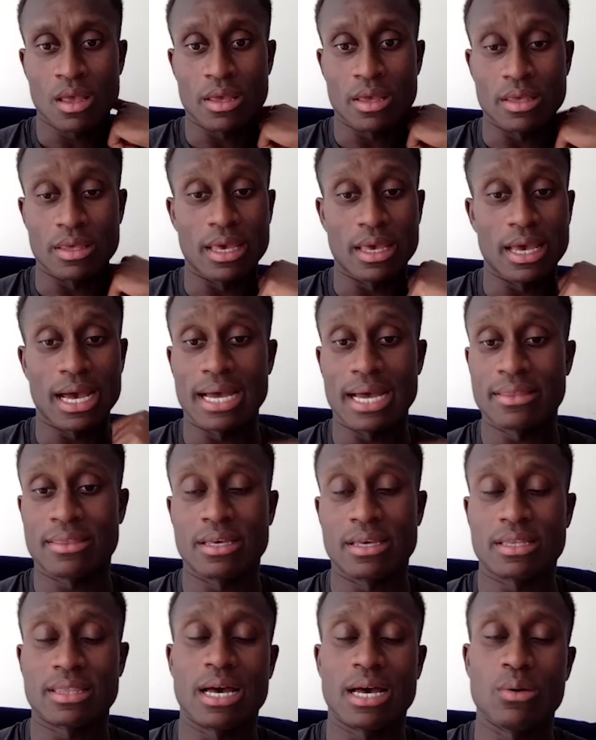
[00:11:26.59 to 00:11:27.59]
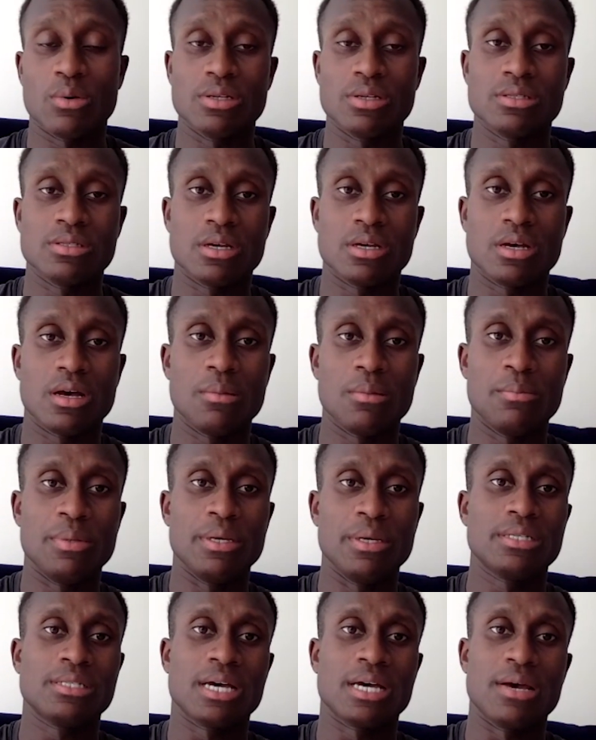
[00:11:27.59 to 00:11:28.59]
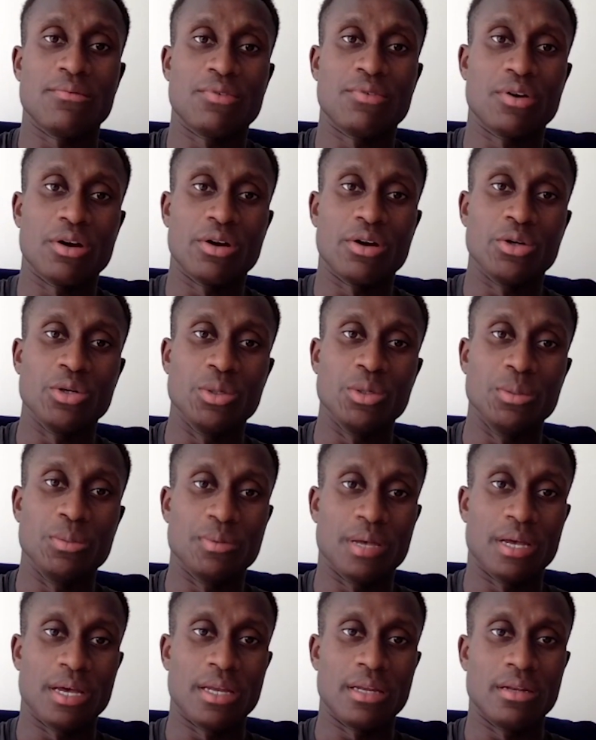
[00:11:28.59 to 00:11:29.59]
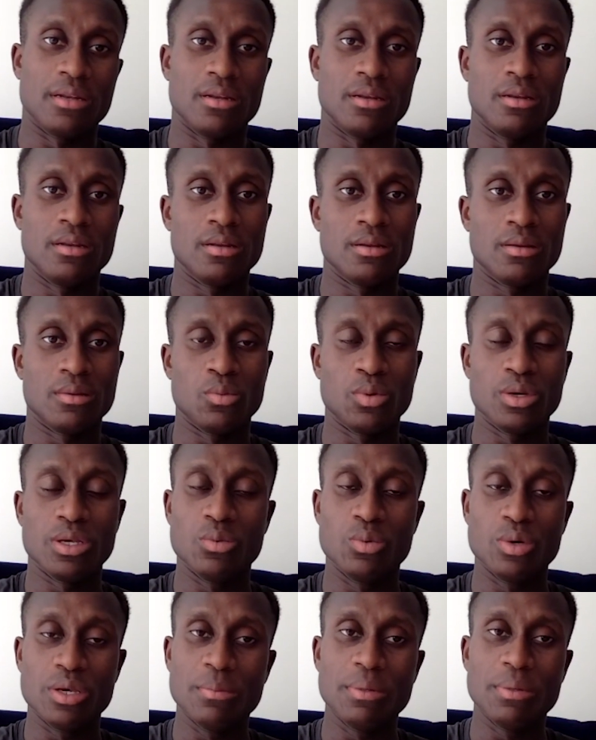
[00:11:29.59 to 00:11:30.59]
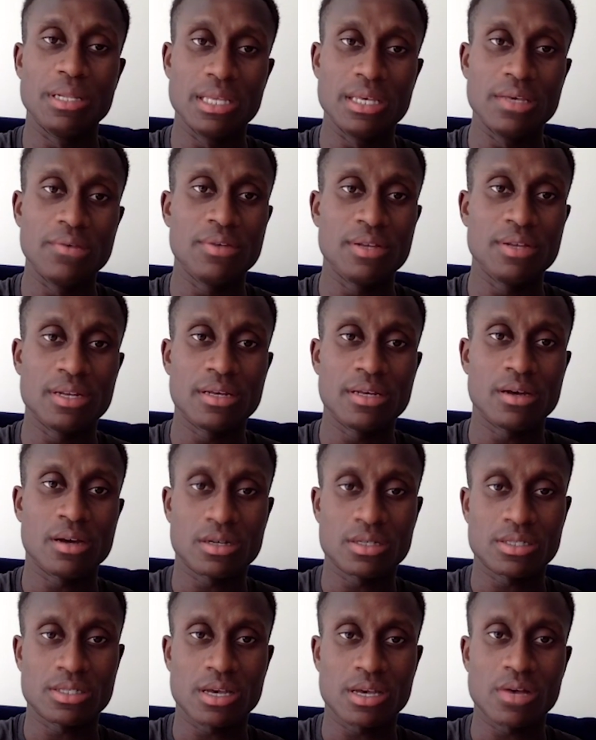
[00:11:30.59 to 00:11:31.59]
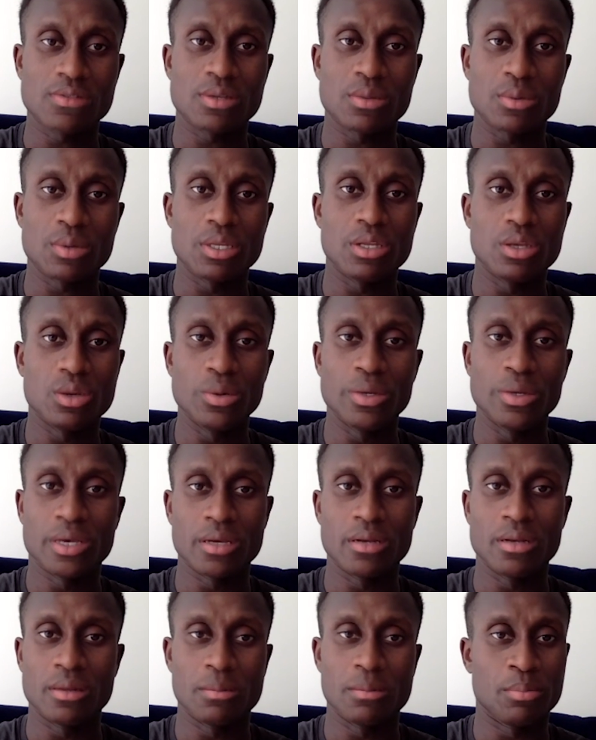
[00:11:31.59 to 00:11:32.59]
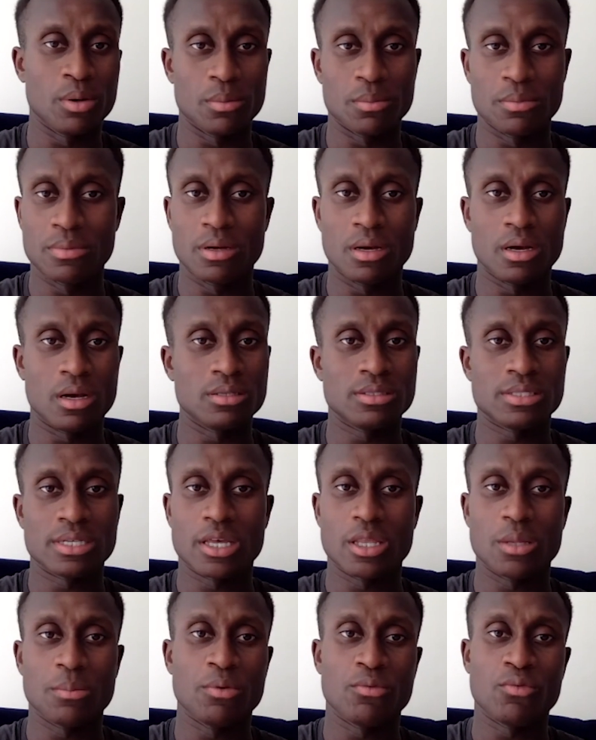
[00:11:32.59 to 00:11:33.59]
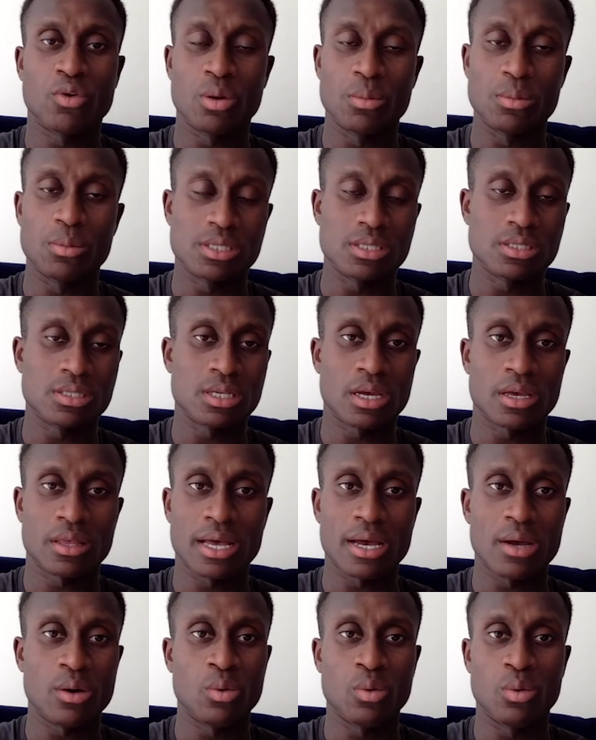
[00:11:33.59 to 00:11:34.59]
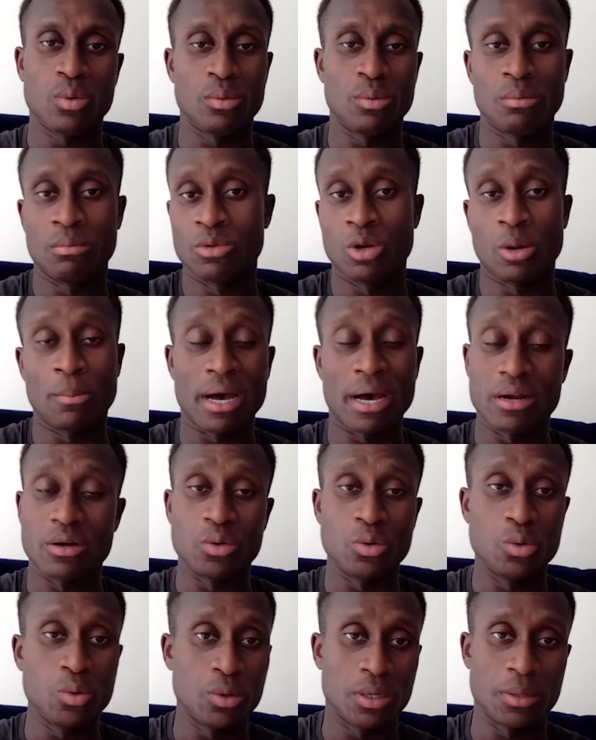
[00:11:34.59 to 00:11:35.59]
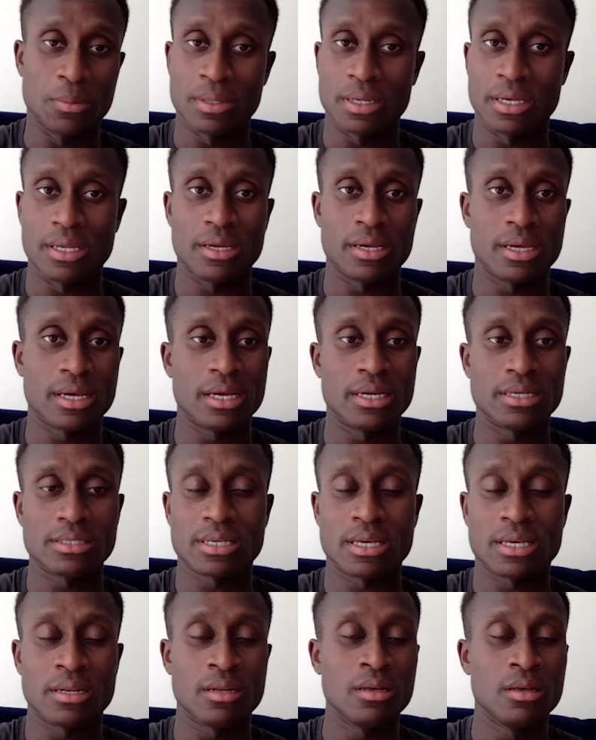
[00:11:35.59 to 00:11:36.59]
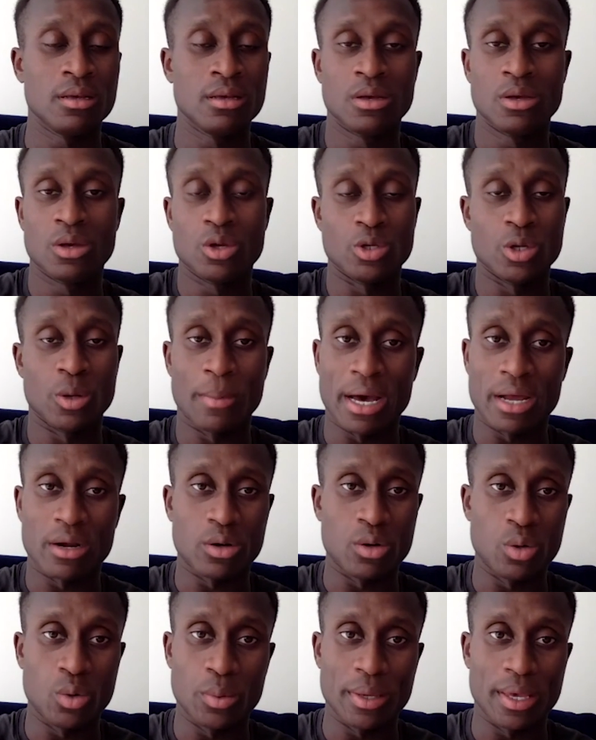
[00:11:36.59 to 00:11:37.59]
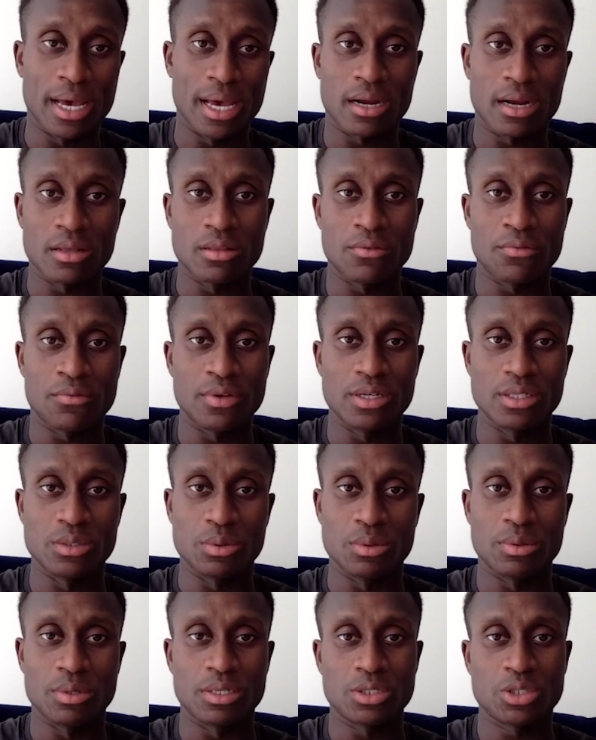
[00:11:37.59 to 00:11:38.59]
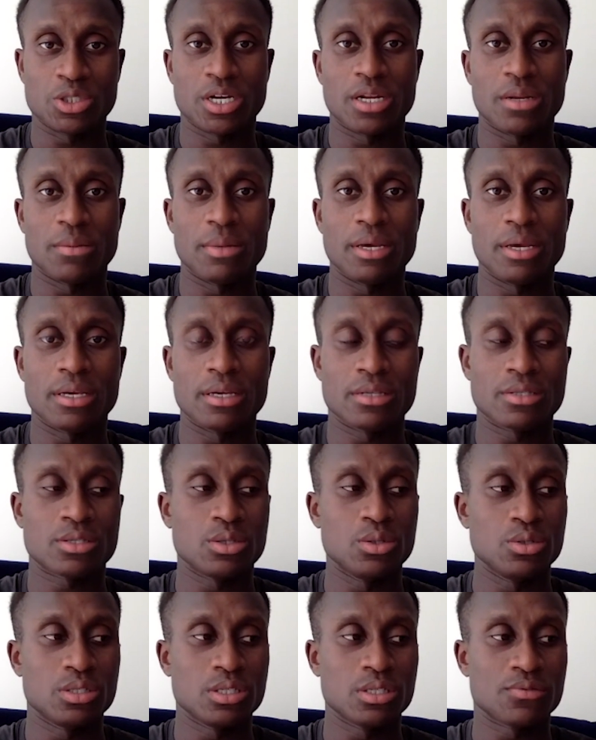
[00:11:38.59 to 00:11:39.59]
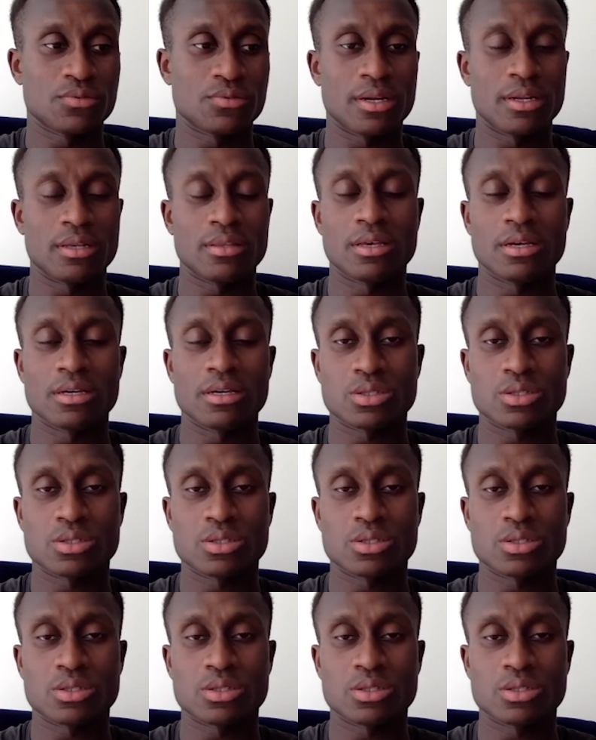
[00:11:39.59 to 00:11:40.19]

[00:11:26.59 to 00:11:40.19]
Yeah, I think that was big time for our group. And we believe in ourselves, and we knew we could put together performances like that, no matter who we were playing against and no matter who we had on the field. We weren't trying to make excuses for anything.